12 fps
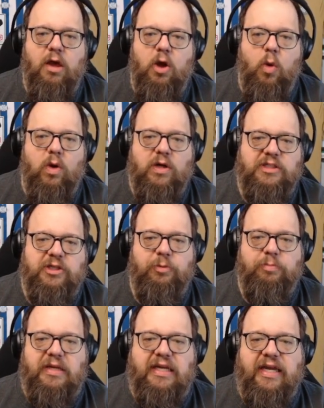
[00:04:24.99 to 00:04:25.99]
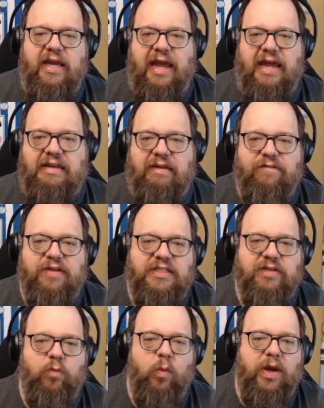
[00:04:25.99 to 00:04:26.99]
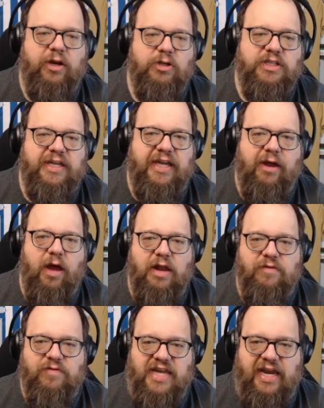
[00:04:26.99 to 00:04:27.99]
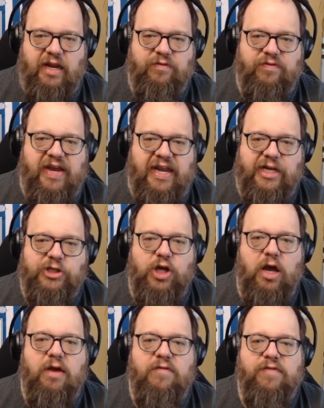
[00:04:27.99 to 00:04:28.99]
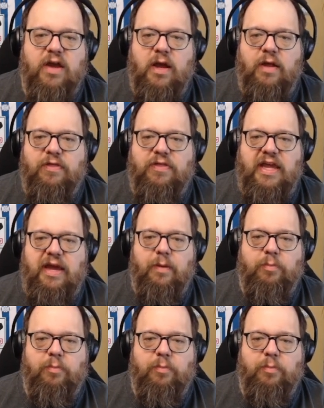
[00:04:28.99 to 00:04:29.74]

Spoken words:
while still being a defensive winger to take advantage of the